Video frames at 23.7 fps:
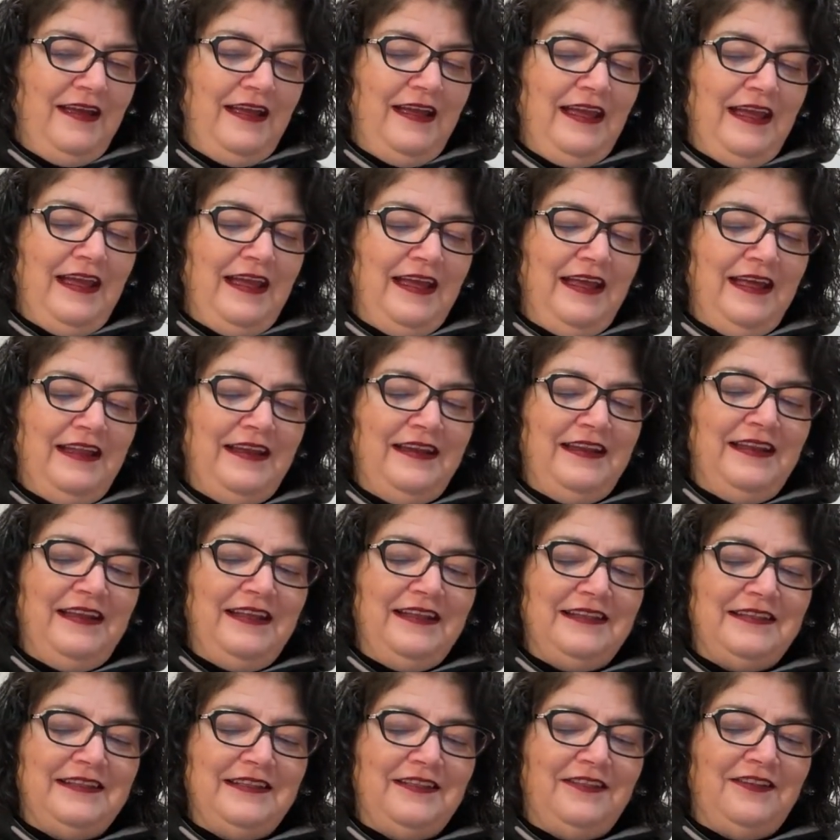and
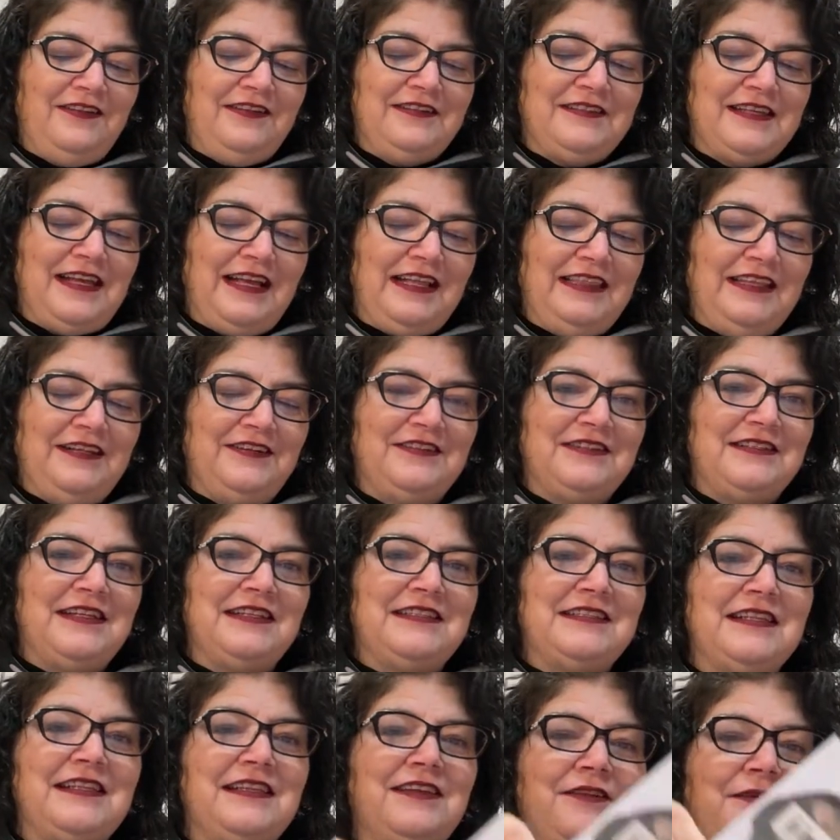it looks like there's, it's a
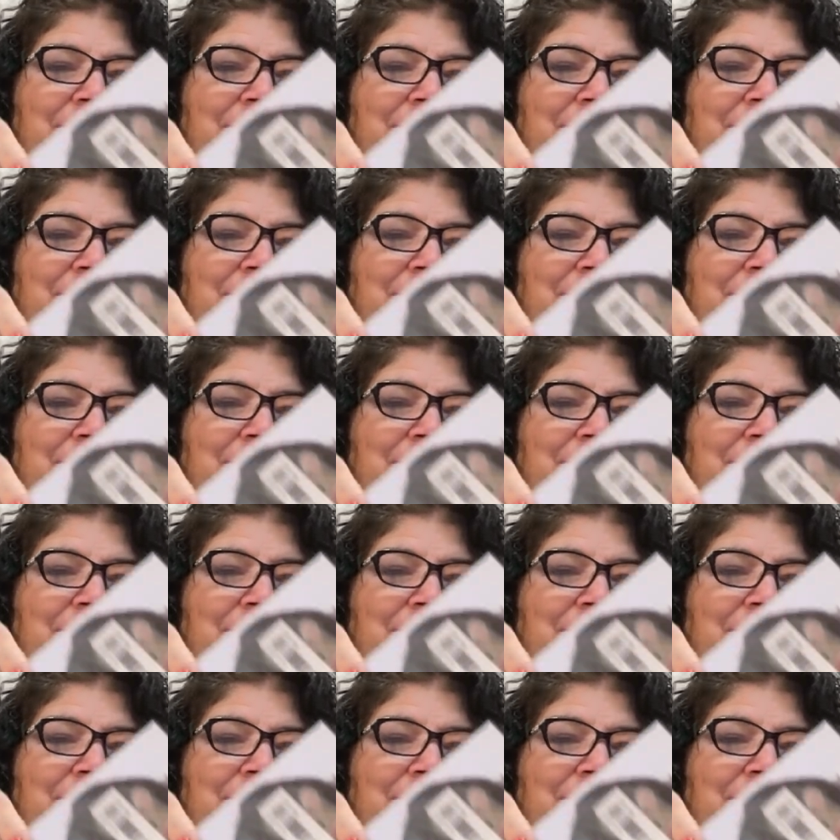little